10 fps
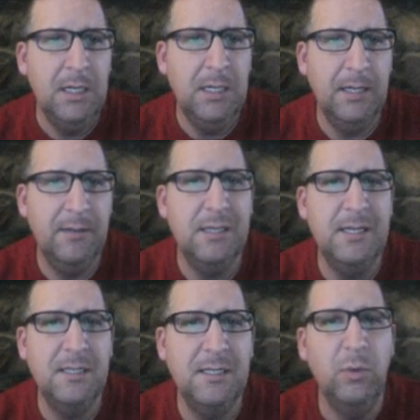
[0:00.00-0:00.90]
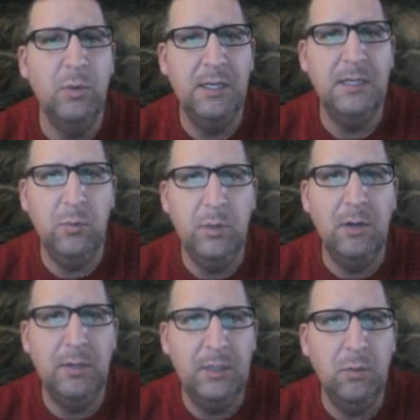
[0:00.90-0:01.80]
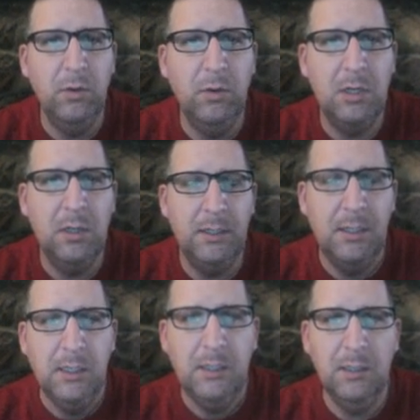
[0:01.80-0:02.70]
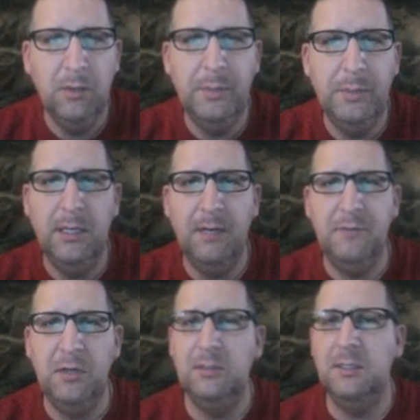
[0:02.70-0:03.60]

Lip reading: And I think that's one thing that we all need to work on a little bit. And I've talked